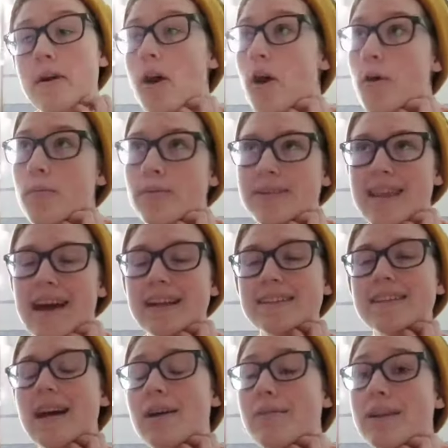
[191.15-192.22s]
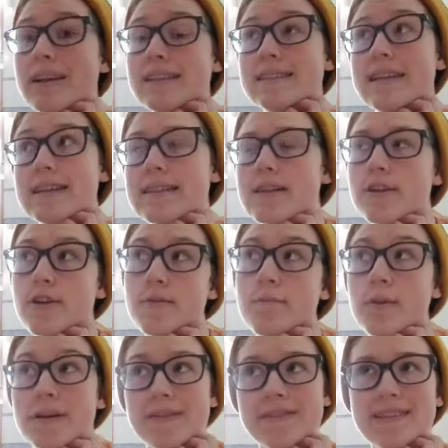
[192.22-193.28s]
oh, but that's not what it says on your
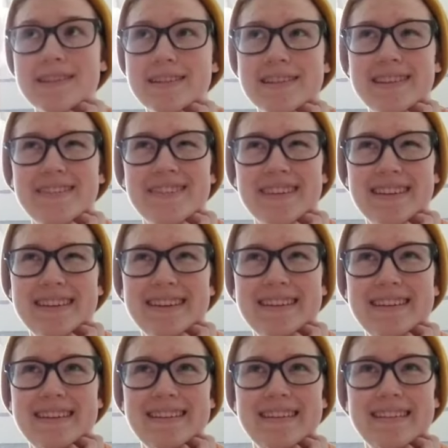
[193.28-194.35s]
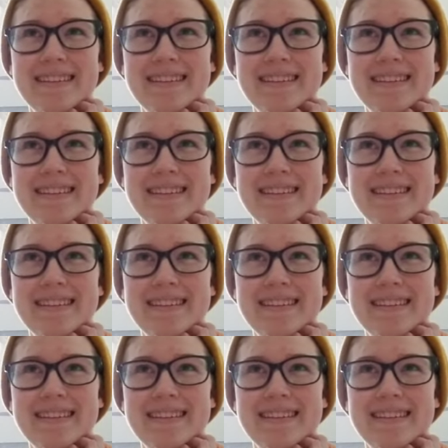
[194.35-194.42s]
birth certificate.